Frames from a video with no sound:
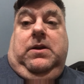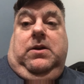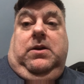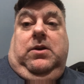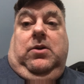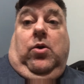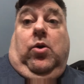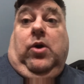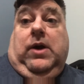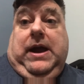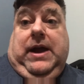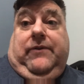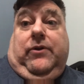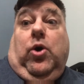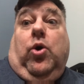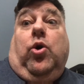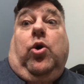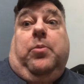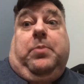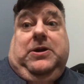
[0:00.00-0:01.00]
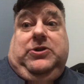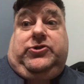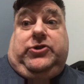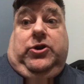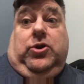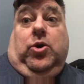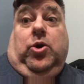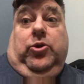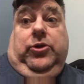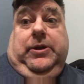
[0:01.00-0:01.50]
Or have a whole bunch of
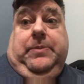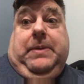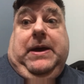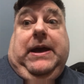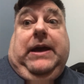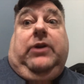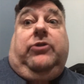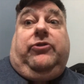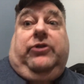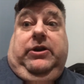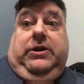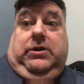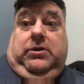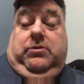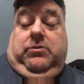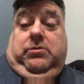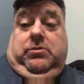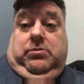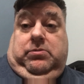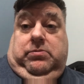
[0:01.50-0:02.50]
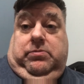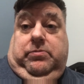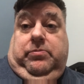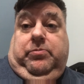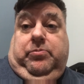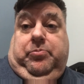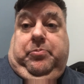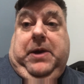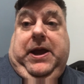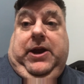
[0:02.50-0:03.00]
gold in the bank so you can
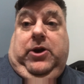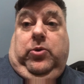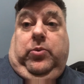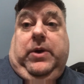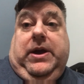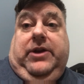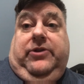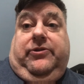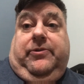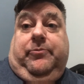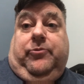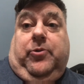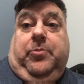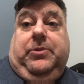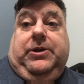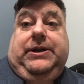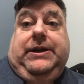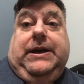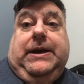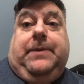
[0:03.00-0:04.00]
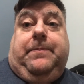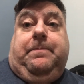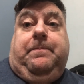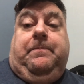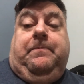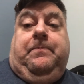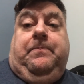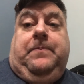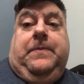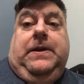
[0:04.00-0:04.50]
pay to raise him from the dead.
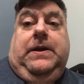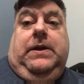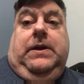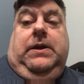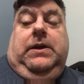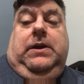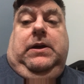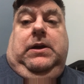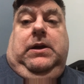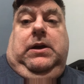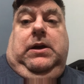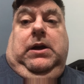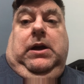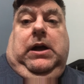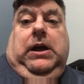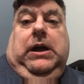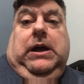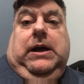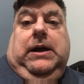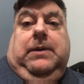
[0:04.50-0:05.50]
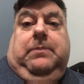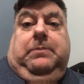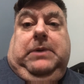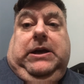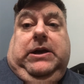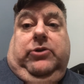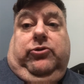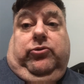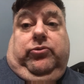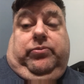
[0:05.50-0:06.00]

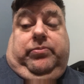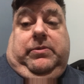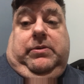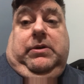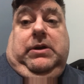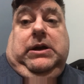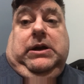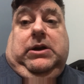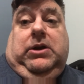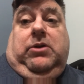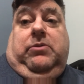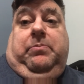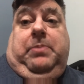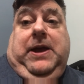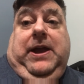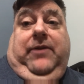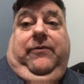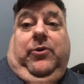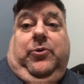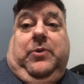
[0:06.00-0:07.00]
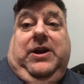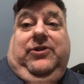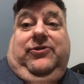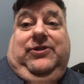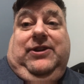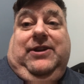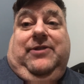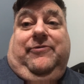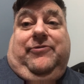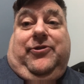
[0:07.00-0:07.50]
Because paid for raised
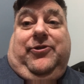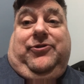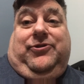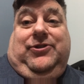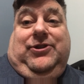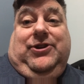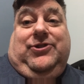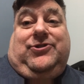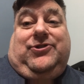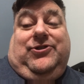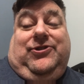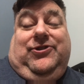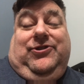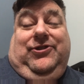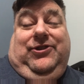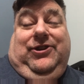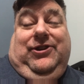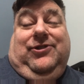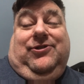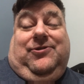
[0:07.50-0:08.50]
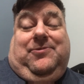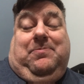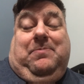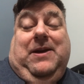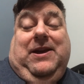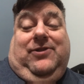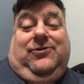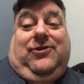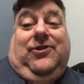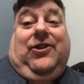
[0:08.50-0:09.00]
dead in 1st edition is
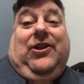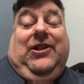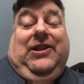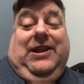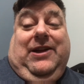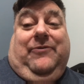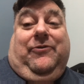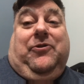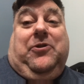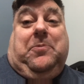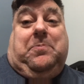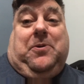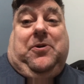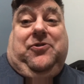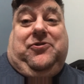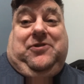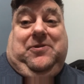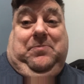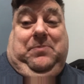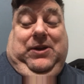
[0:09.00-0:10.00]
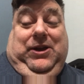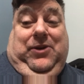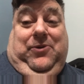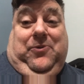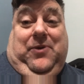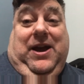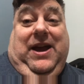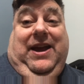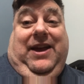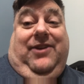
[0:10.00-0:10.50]
based on the level of the person being
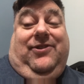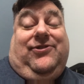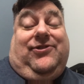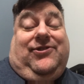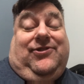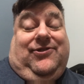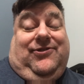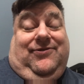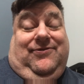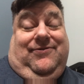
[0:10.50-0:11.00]
raised.